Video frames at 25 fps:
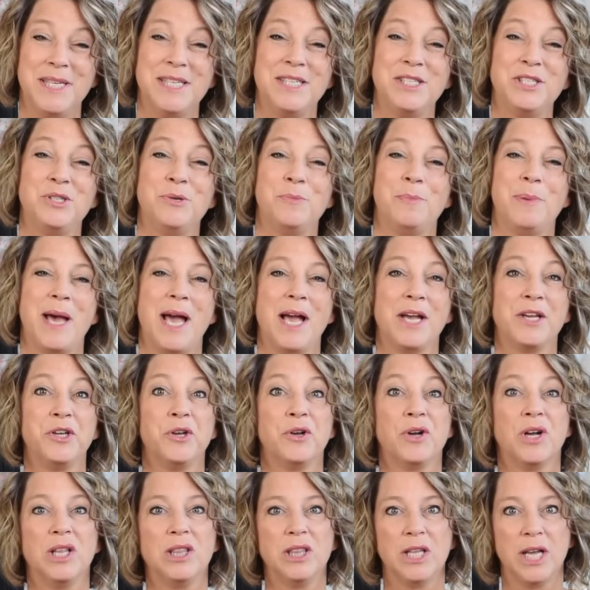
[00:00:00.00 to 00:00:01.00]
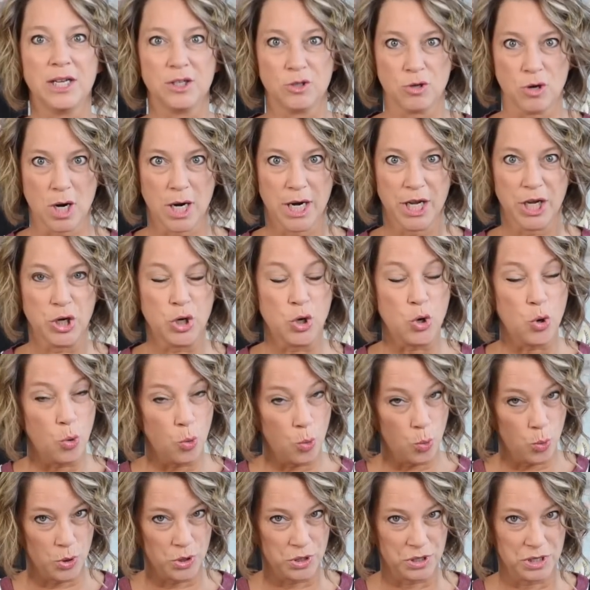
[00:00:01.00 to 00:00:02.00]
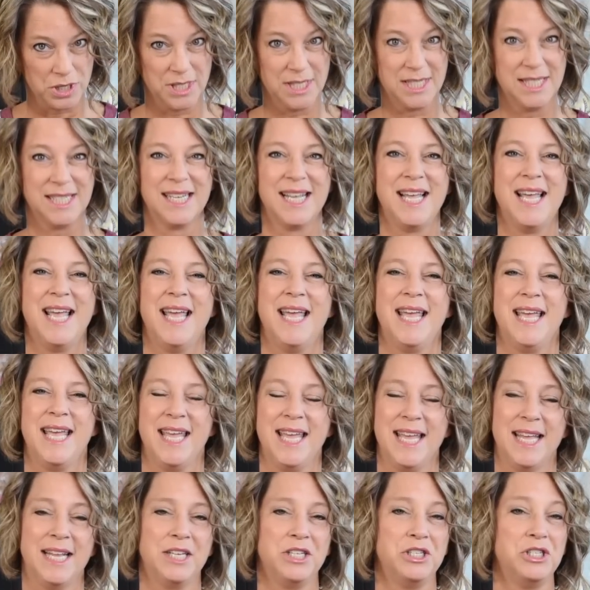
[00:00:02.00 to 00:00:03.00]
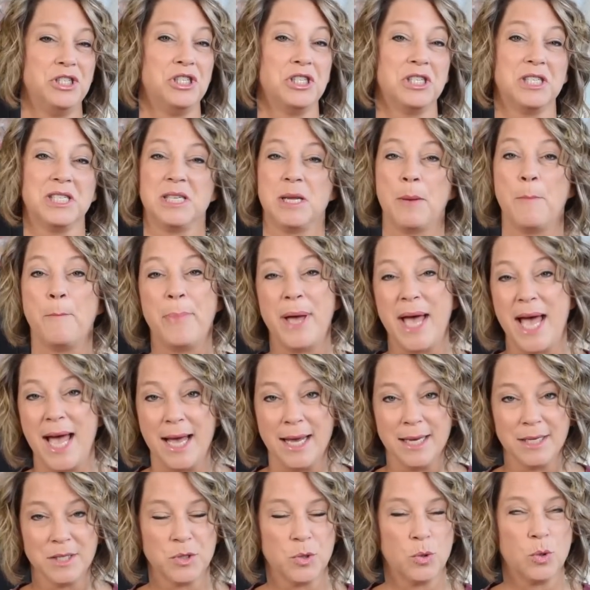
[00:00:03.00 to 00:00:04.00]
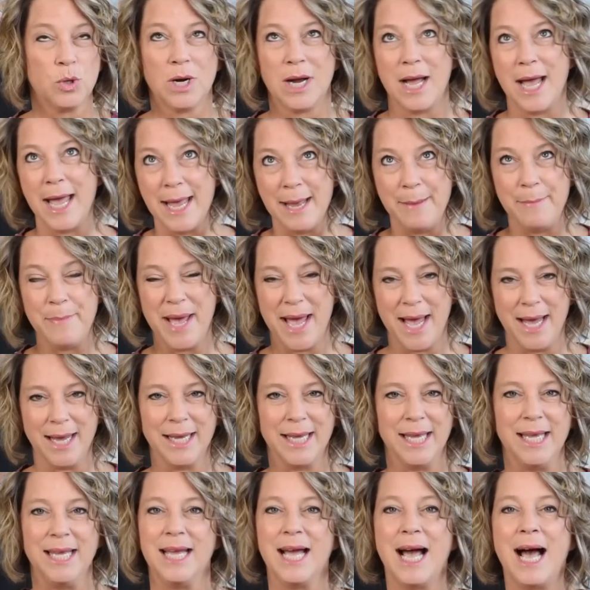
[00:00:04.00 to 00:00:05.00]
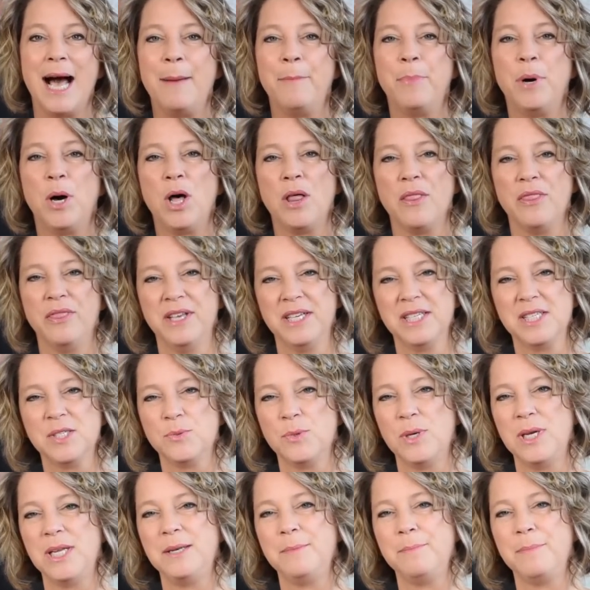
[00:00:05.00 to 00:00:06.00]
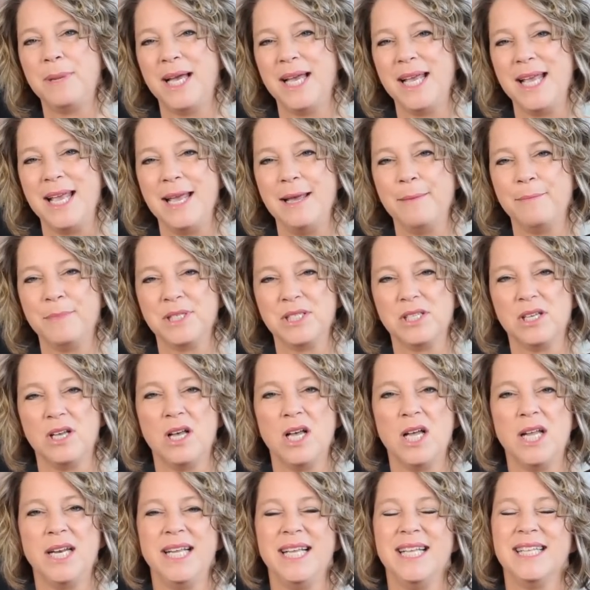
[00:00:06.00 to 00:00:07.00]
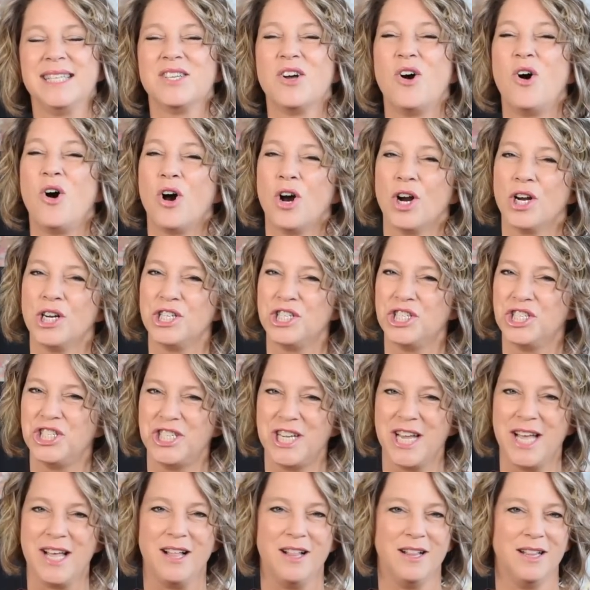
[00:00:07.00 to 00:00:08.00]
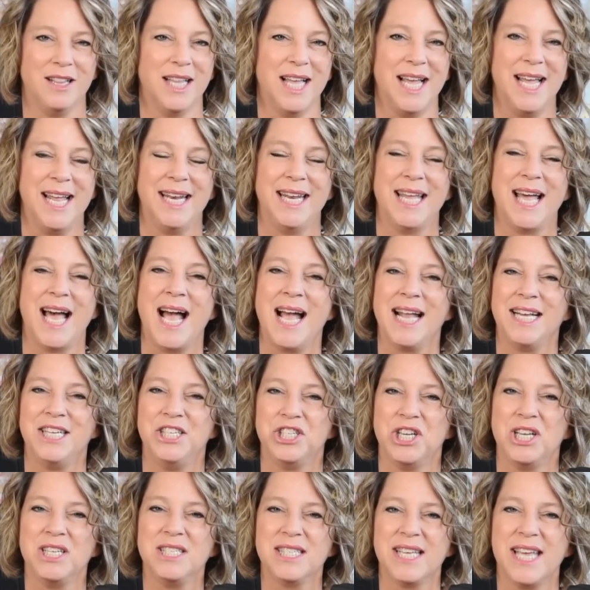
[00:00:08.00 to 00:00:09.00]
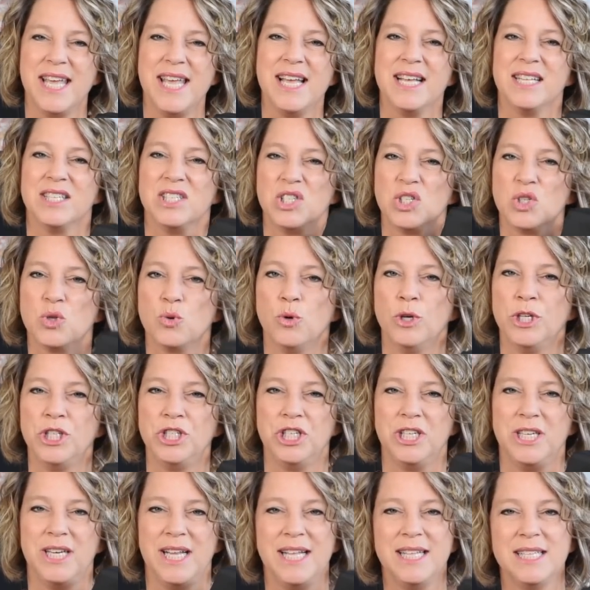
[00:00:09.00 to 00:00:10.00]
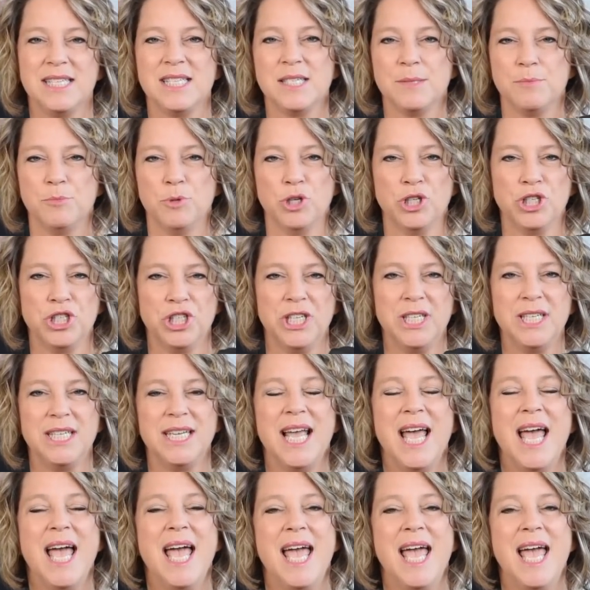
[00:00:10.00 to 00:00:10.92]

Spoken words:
is to pack your electronic cords in just bags or a baggie. I bought this one by Amazon. It's hard shell and I just can't squish it and smush it.